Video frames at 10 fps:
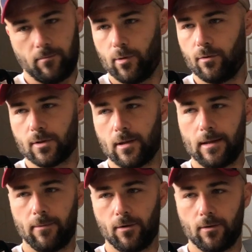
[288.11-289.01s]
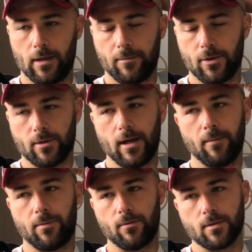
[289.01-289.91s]
pulls on them long, when I'm at
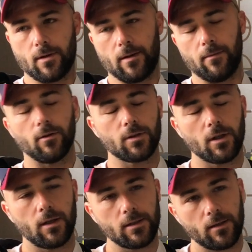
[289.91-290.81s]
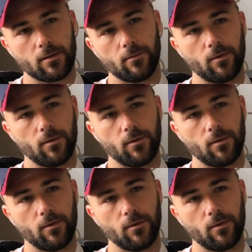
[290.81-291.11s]
training, pulls on them long journeys up to